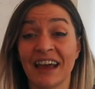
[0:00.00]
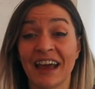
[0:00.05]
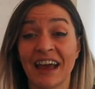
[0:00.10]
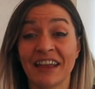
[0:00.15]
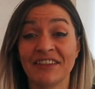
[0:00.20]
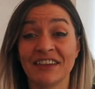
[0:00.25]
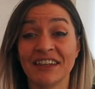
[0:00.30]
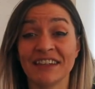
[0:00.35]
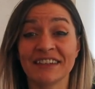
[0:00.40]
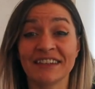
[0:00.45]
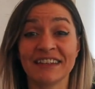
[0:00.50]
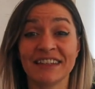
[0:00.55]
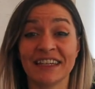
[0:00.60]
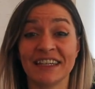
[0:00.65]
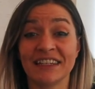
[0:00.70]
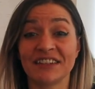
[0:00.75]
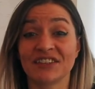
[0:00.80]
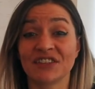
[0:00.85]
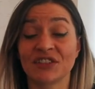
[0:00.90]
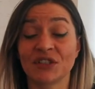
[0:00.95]
and this
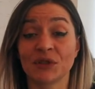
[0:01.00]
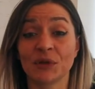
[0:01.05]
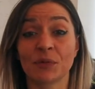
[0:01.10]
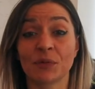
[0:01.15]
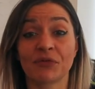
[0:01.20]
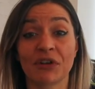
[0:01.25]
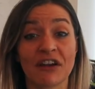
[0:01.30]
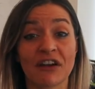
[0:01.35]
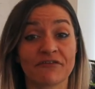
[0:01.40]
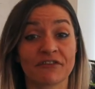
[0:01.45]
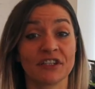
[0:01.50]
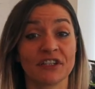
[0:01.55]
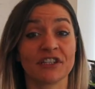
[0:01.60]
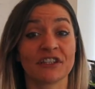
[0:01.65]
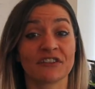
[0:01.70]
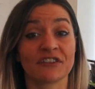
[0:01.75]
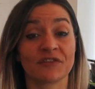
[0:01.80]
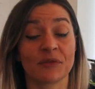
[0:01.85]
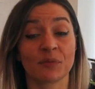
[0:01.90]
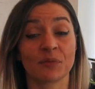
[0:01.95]
leads to a
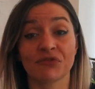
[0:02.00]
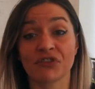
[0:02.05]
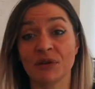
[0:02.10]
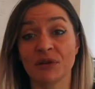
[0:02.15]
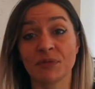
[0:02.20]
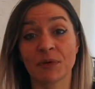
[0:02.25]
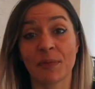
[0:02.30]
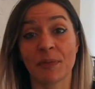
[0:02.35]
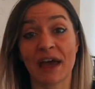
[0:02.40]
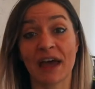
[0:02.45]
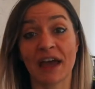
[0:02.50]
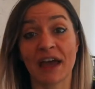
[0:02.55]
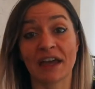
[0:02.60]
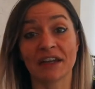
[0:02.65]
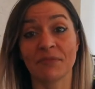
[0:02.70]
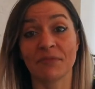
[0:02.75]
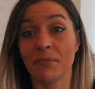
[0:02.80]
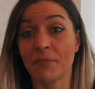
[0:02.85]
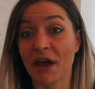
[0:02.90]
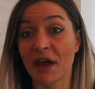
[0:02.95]
preference for pre-prepared,